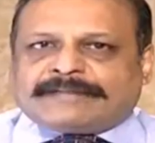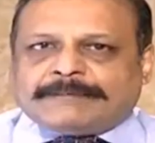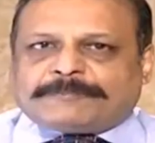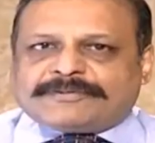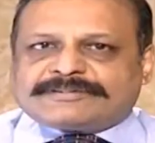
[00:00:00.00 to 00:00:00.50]
uh,
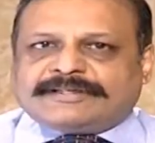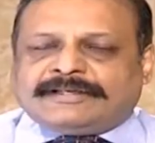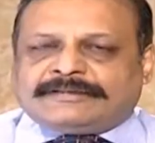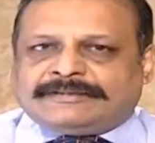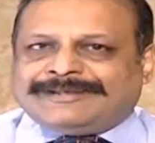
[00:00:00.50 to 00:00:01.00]

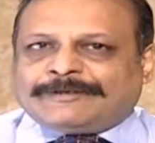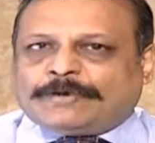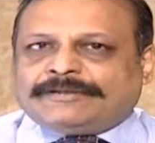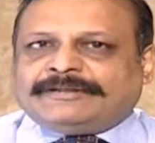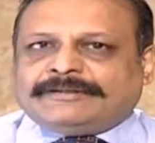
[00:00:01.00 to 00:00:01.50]
uh,
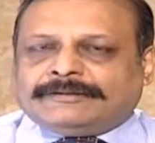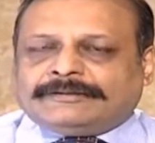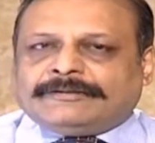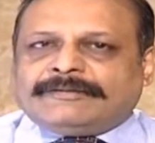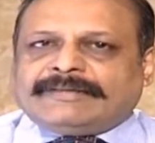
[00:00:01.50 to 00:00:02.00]

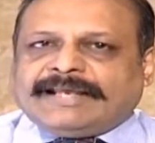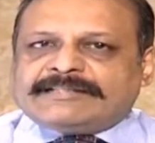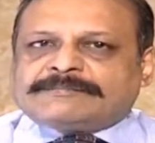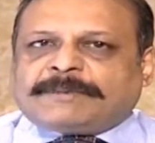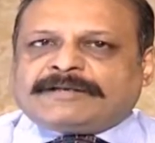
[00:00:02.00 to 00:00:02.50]
year-on-year,
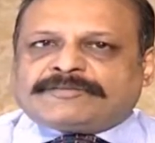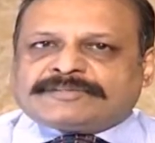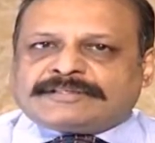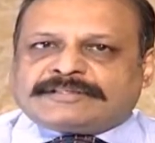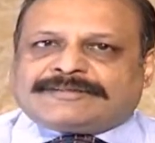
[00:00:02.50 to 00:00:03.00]
in spite of
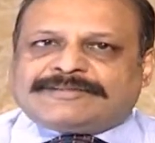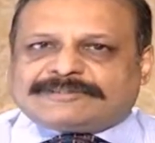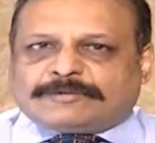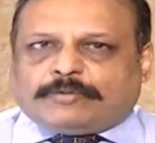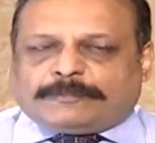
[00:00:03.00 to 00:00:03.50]
such increase
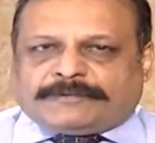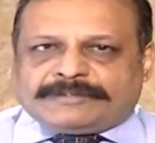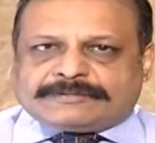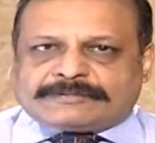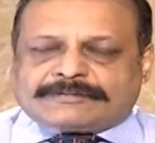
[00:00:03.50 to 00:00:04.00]
in gold
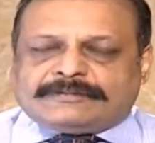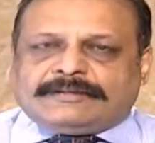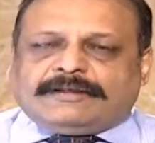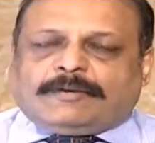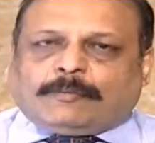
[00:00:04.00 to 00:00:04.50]
prices.
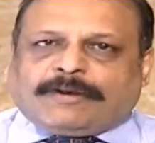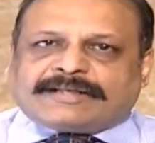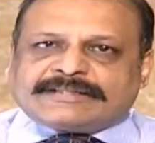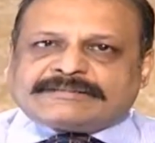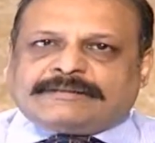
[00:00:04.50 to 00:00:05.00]
What
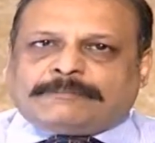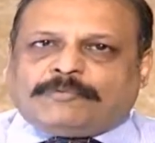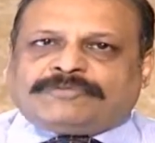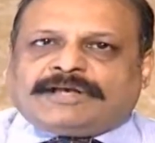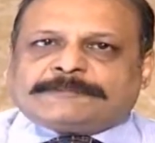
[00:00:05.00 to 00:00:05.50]
has
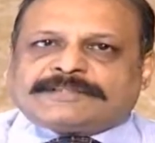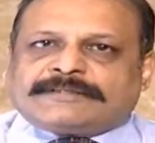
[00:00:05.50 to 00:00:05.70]
moved up